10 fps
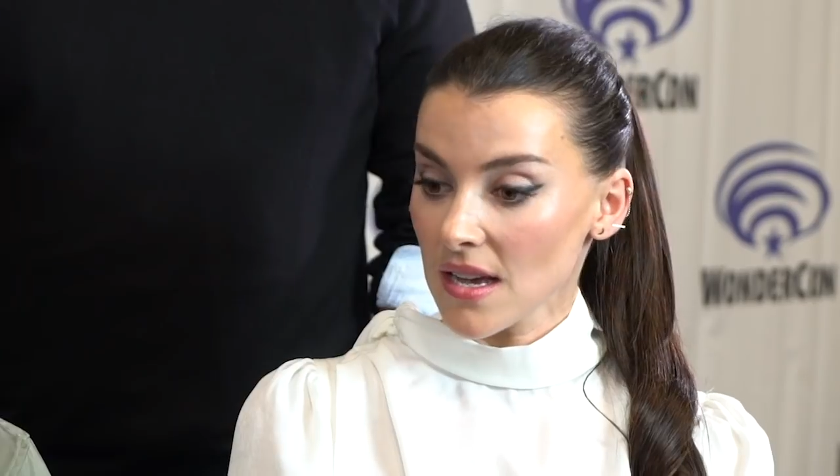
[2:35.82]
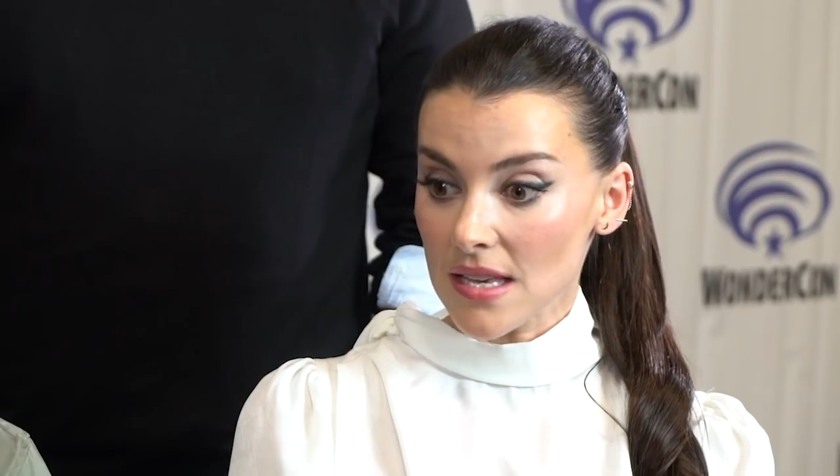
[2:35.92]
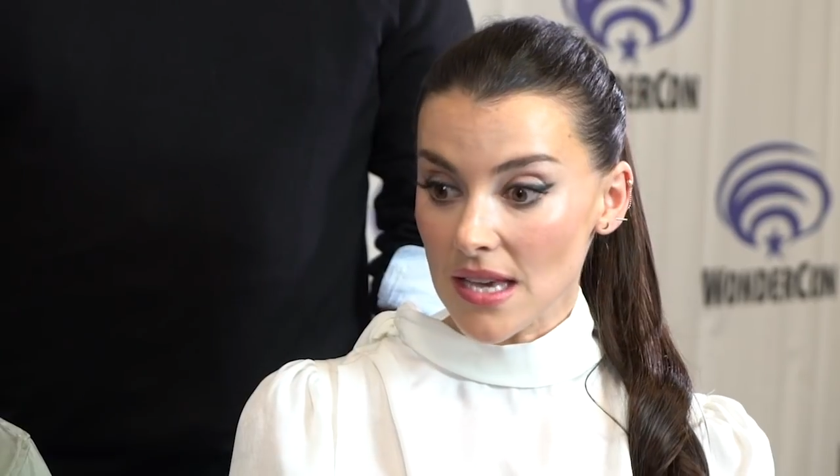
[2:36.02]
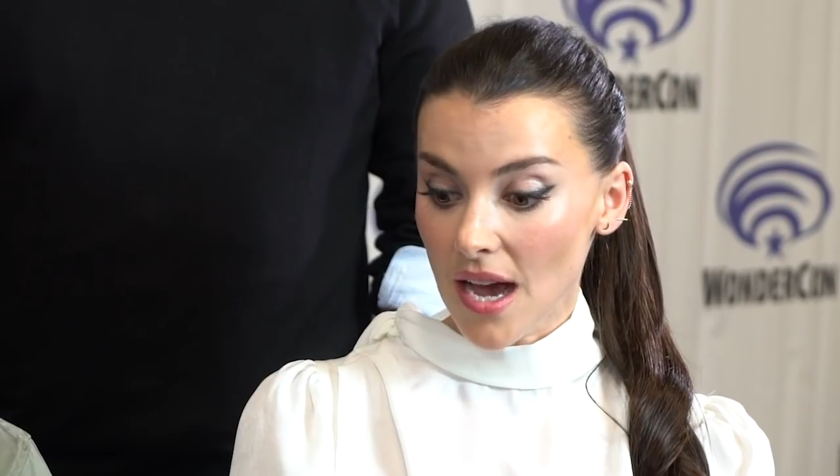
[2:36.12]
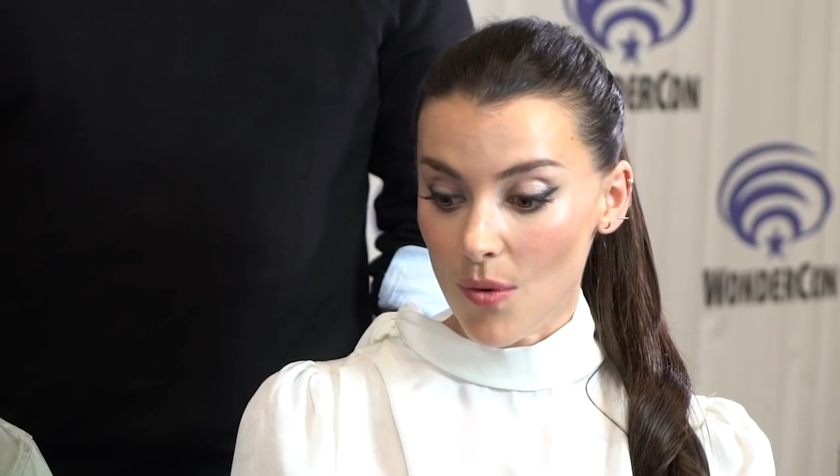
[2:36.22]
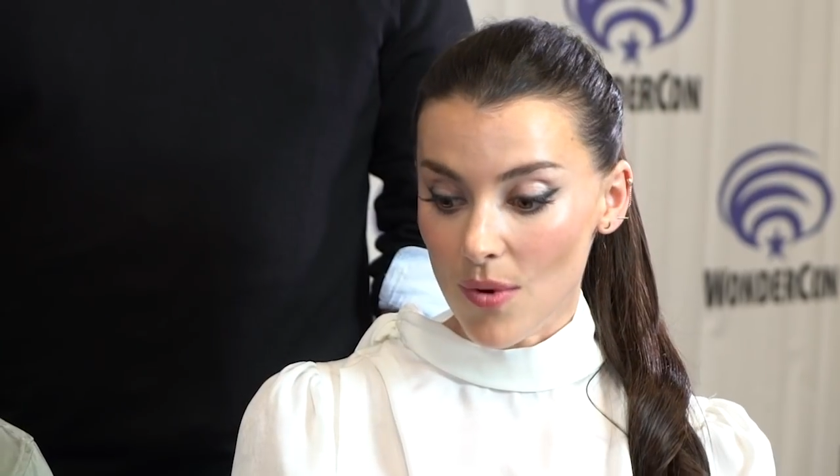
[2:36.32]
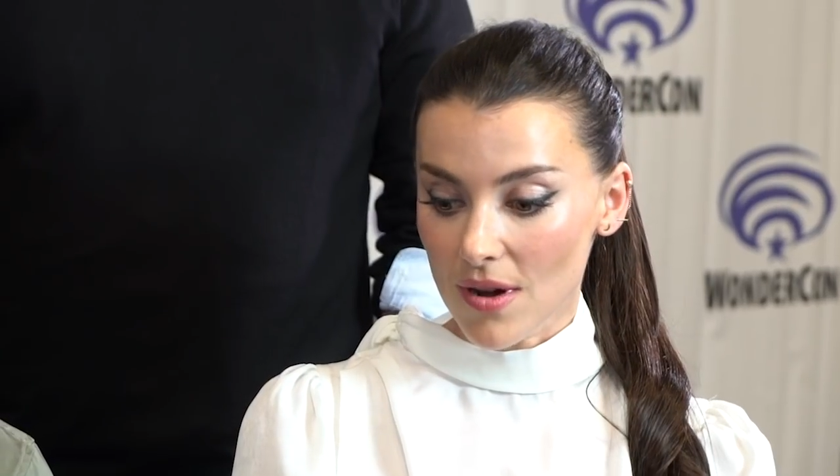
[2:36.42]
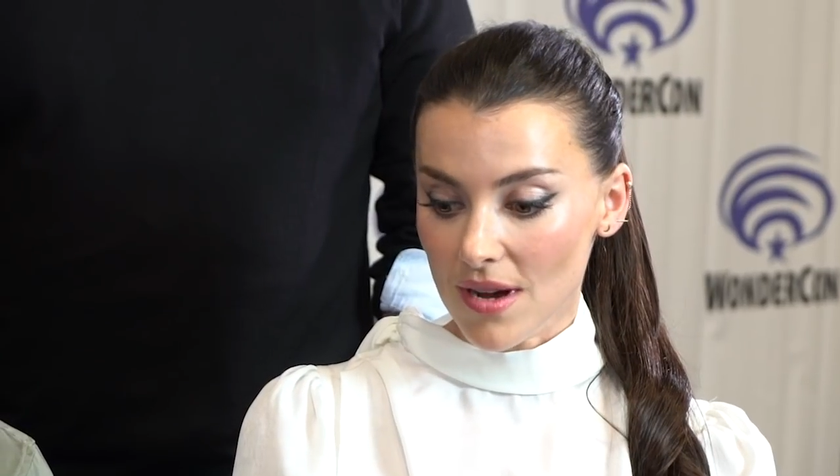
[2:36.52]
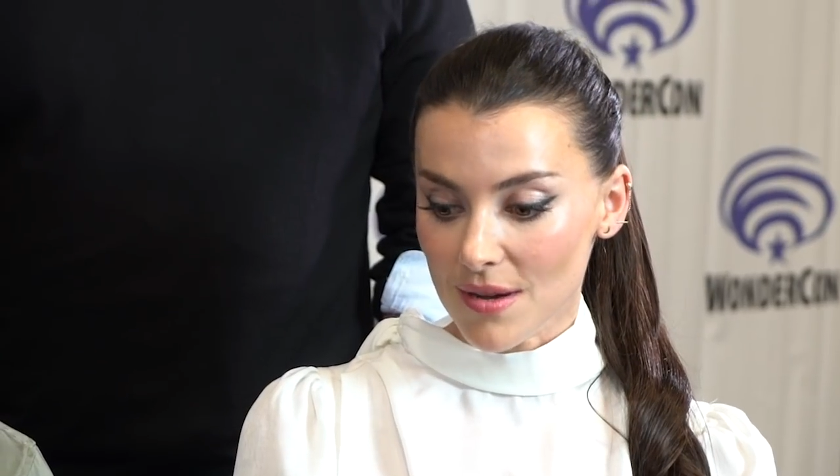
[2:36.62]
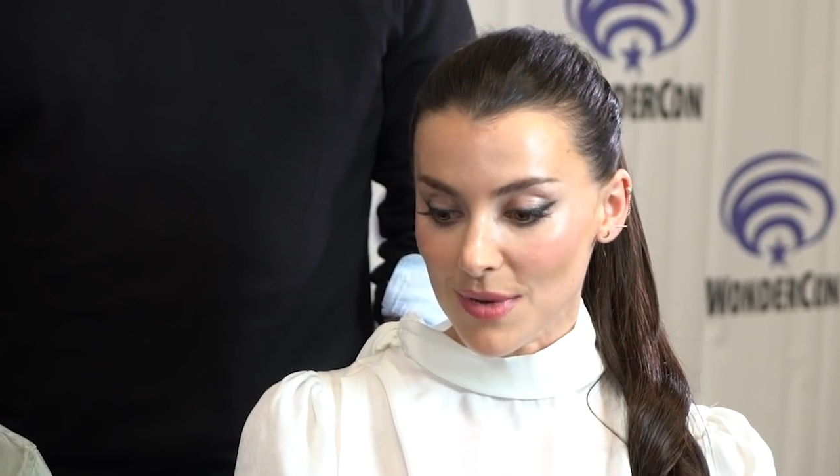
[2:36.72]
Yeah,
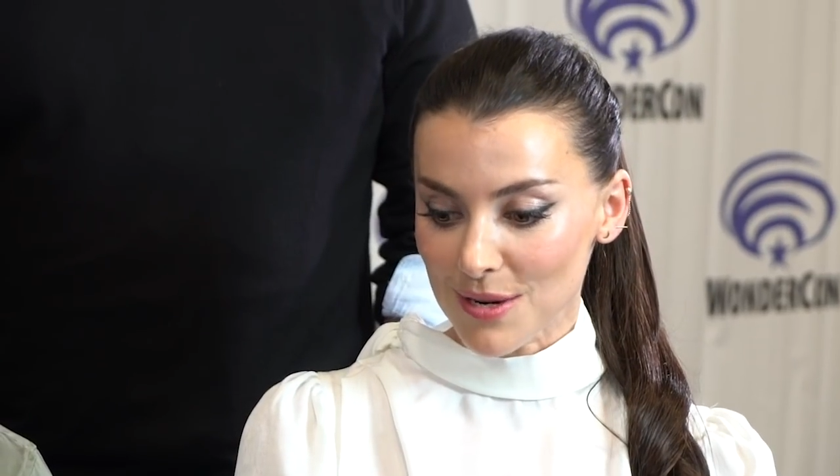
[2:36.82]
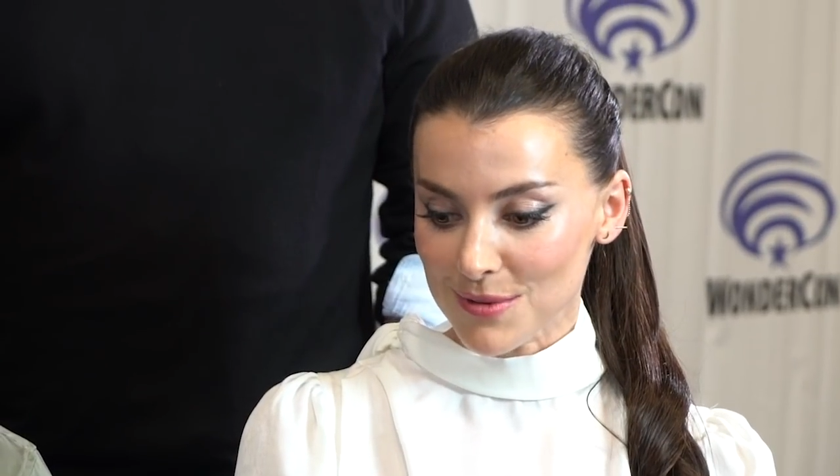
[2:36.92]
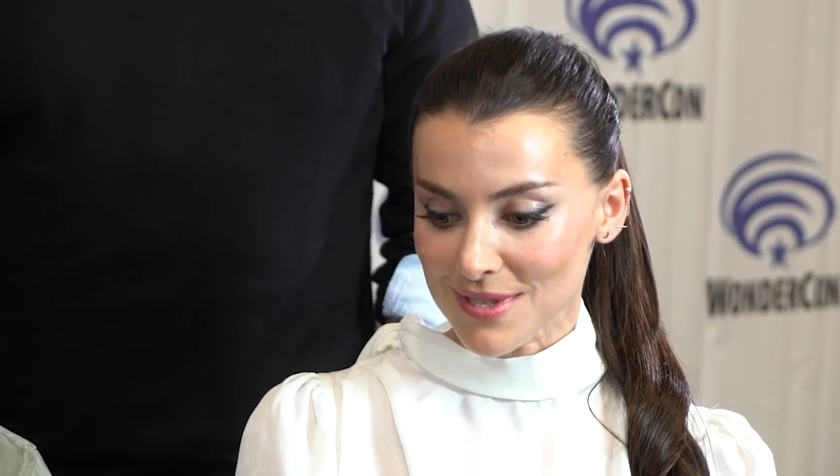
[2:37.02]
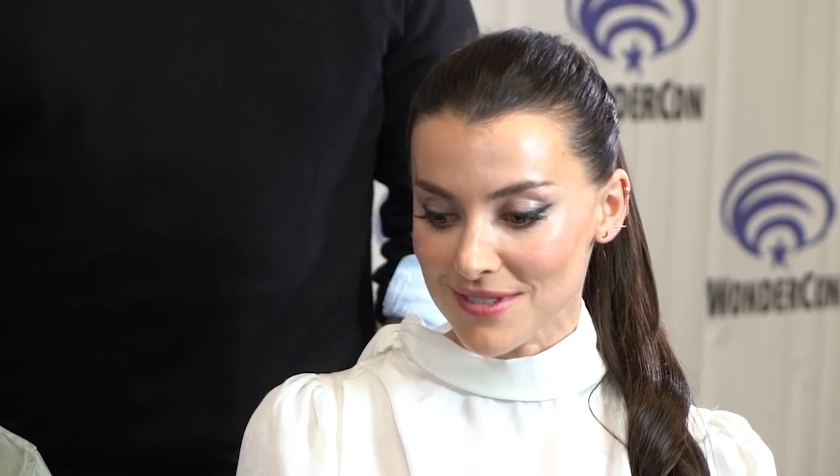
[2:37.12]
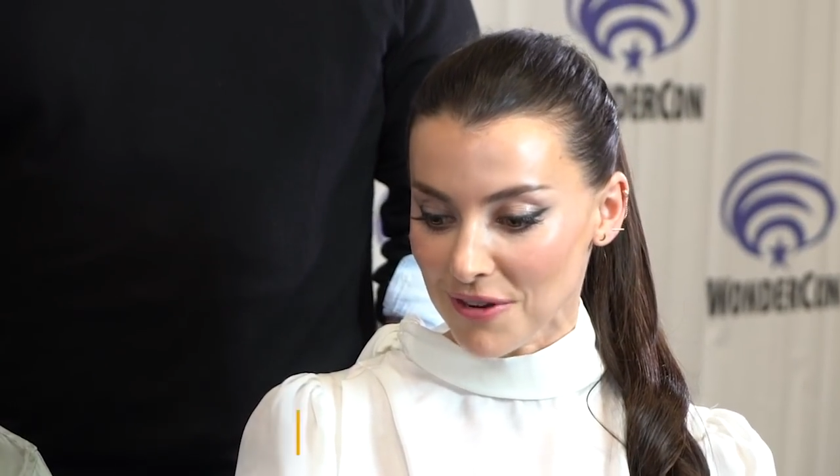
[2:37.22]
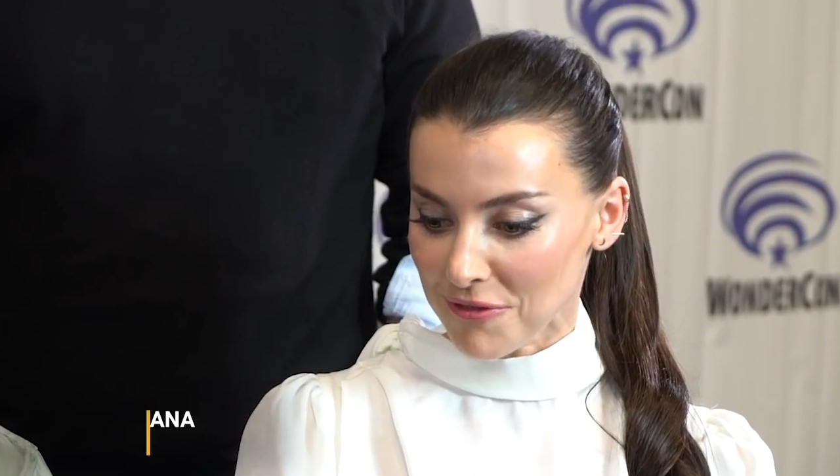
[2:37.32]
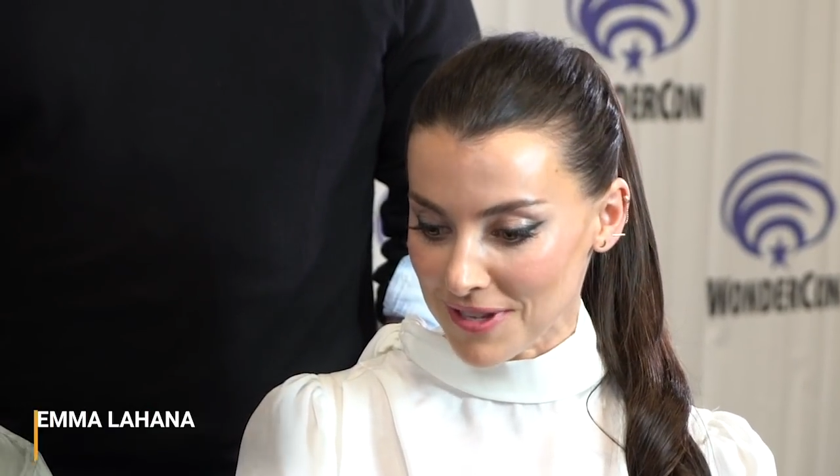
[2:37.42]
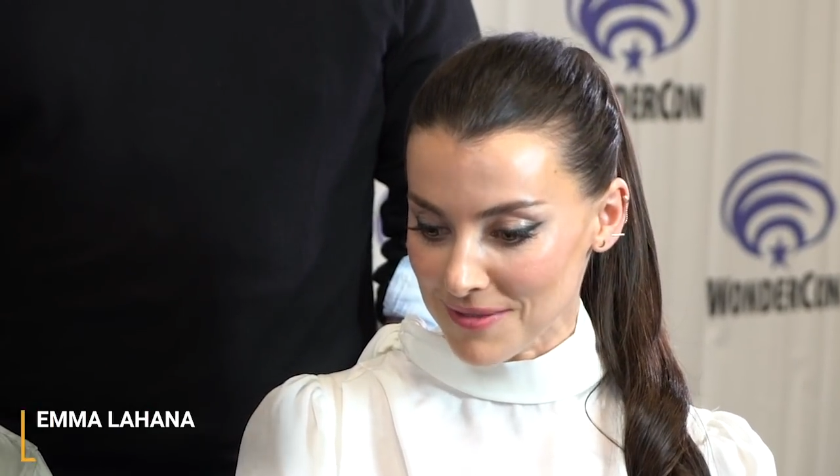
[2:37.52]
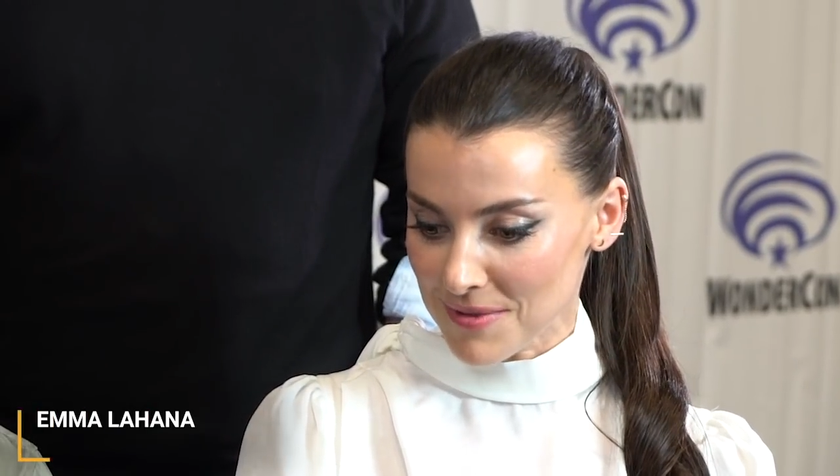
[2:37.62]
well, I mean, it was definitely,